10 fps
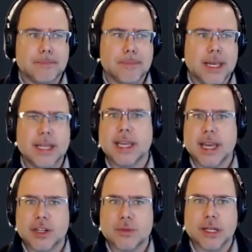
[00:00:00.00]

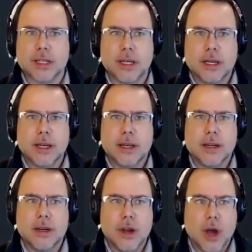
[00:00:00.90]
engagement,
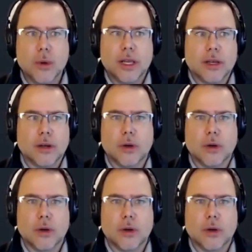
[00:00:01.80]
knowing